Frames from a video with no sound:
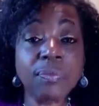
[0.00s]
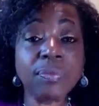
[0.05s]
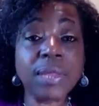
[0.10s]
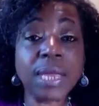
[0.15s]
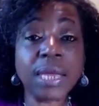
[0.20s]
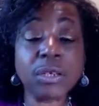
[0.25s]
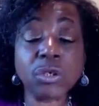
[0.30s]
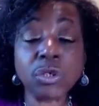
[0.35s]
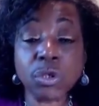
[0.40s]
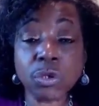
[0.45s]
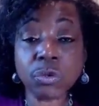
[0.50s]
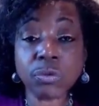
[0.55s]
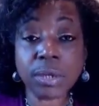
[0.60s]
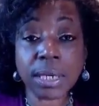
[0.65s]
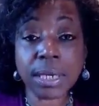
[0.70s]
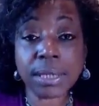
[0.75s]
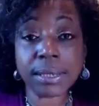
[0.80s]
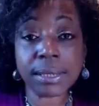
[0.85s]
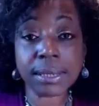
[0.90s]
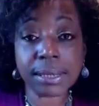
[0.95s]
that you
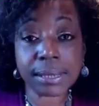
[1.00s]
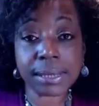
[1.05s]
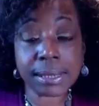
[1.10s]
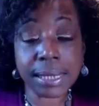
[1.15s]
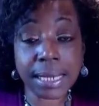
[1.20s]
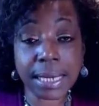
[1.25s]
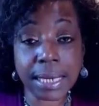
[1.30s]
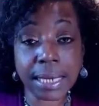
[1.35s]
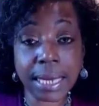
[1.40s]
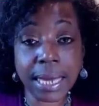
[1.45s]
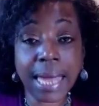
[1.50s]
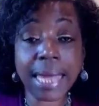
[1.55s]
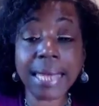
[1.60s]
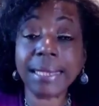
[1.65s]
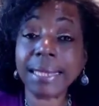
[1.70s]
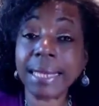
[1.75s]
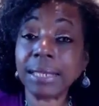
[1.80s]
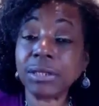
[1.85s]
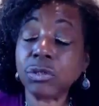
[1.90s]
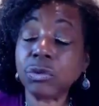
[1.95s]
need to see
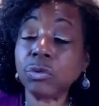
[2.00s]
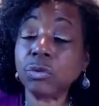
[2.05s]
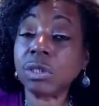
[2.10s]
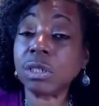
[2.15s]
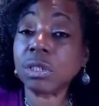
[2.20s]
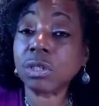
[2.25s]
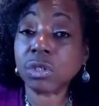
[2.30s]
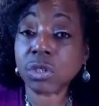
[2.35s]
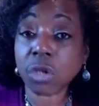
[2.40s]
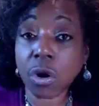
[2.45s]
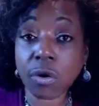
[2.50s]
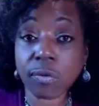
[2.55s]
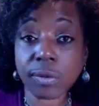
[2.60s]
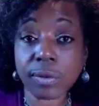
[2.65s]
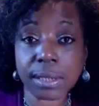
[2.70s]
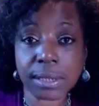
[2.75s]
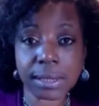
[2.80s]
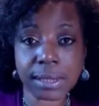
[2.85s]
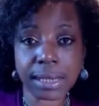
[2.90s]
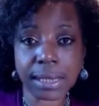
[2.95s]
and that you deserve
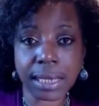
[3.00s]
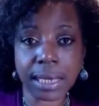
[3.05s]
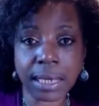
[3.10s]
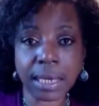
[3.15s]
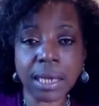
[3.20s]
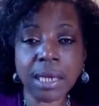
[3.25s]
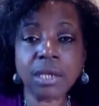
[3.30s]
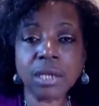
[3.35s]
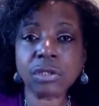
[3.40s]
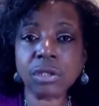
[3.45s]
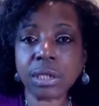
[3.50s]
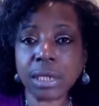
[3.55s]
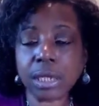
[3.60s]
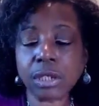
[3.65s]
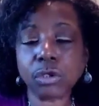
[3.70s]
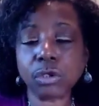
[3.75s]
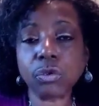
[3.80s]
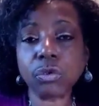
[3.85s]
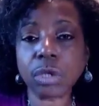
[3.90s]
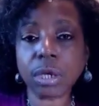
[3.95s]
to see so
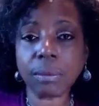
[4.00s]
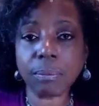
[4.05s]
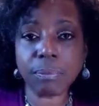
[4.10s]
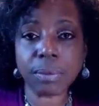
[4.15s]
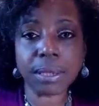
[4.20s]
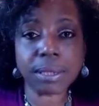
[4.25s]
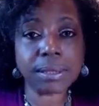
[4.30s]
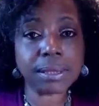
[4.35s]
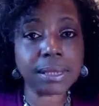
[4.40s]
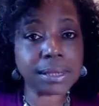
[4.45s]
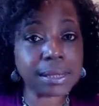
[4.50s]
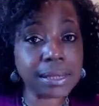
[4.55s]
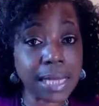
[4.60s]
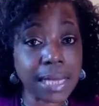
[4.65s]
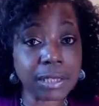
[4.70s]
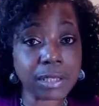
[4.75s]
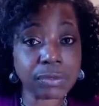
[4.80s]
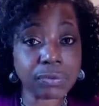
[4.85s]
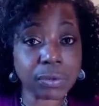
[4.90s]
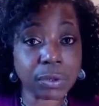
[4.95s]
that you can be
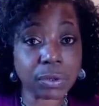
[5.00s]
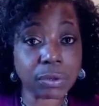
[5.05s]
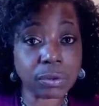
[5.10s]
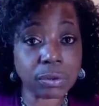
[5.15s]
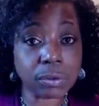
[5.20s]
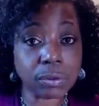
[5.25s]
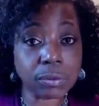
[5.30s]
successful